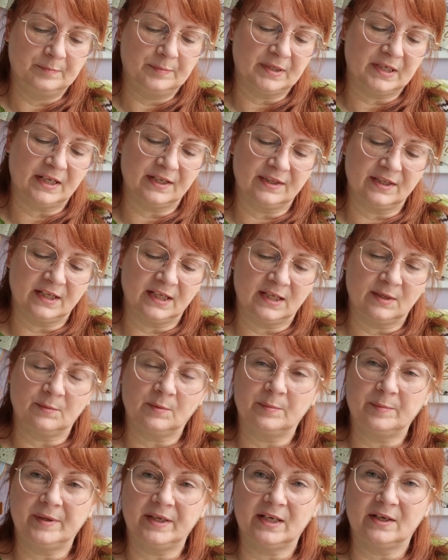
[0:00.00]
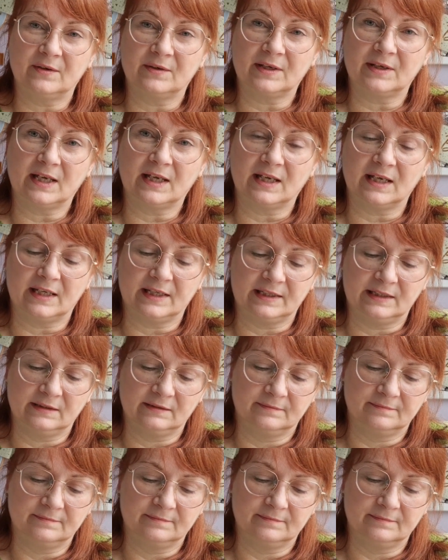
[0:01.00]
but I think it would be okay.